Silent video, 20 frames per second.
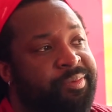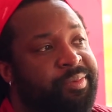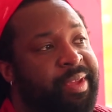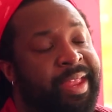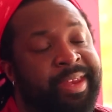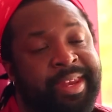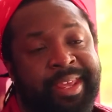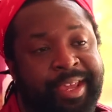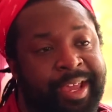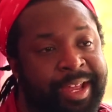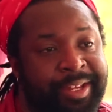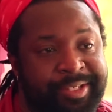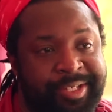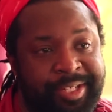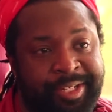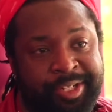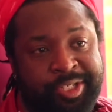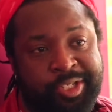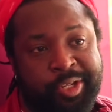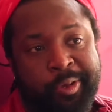
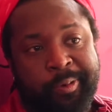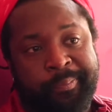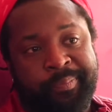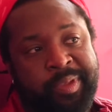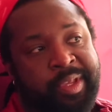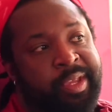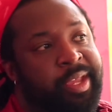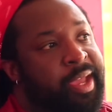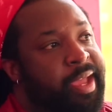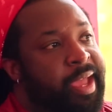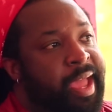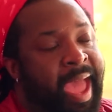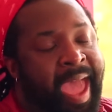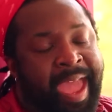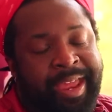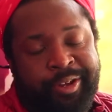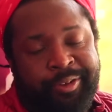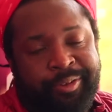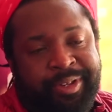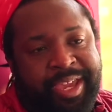continue to.
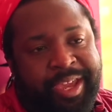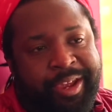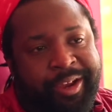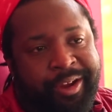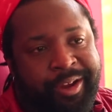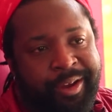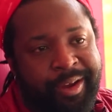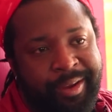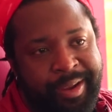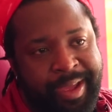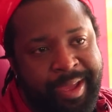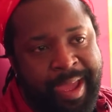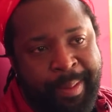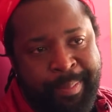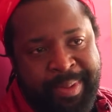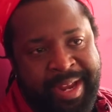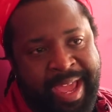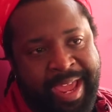I don't care. I mean,